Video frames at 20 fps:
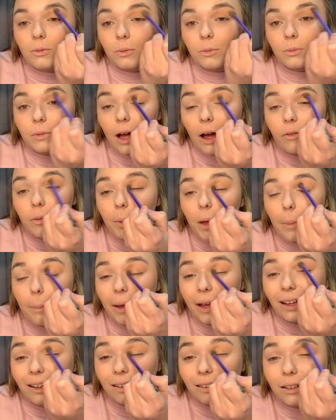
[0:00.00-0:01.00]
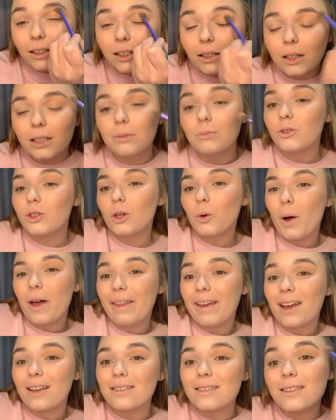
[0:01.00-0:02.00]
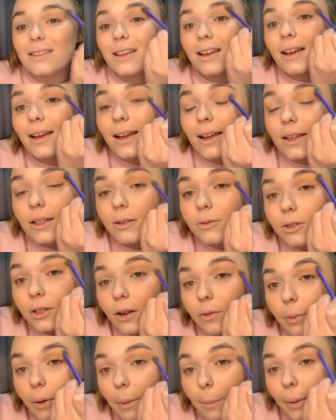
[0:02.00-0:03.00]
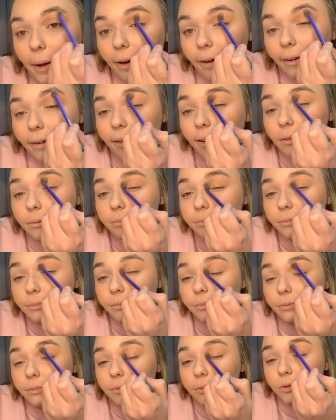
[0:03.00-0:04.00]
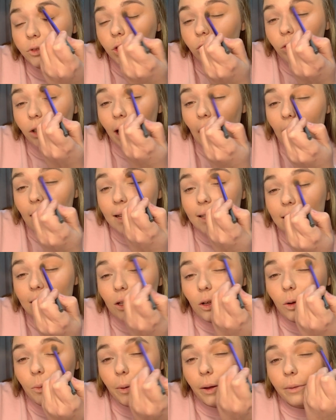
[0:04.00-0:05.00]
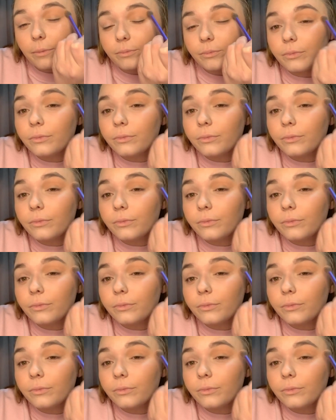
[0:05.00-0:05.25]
have a bit of pink. Because I'm just going to wear this. So I'm just going to have a bit of pink and just relax a little bit.